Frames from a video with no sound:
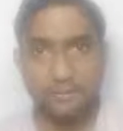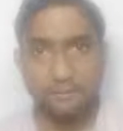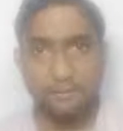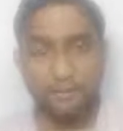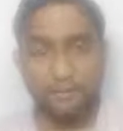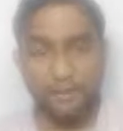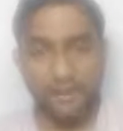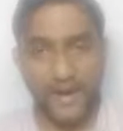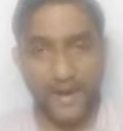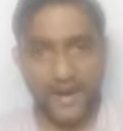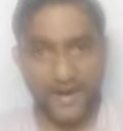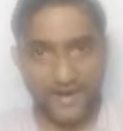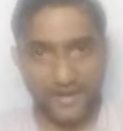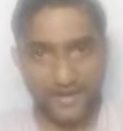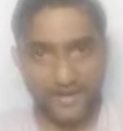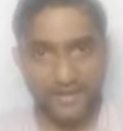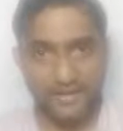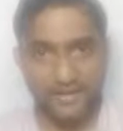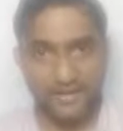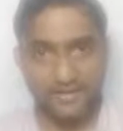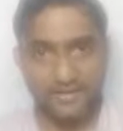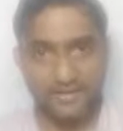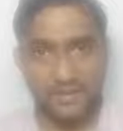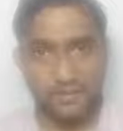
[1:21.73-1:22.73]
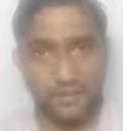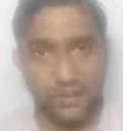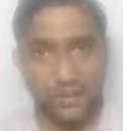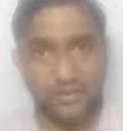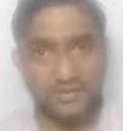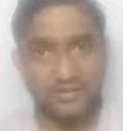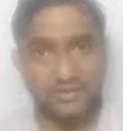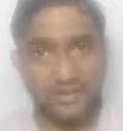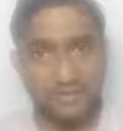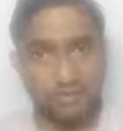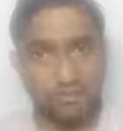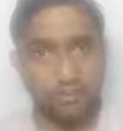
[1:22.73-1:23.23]
but the
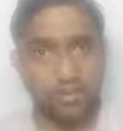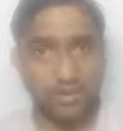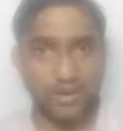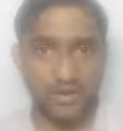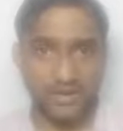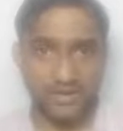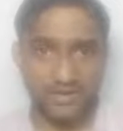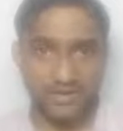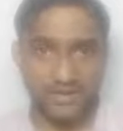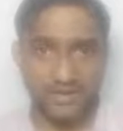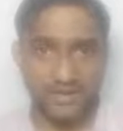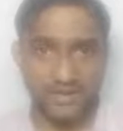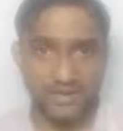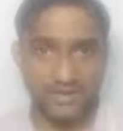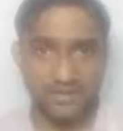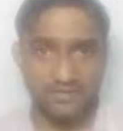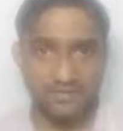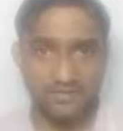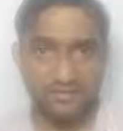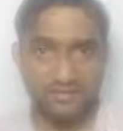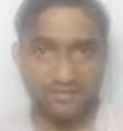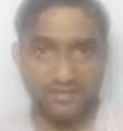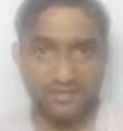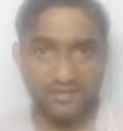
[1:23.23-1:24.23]
most important thing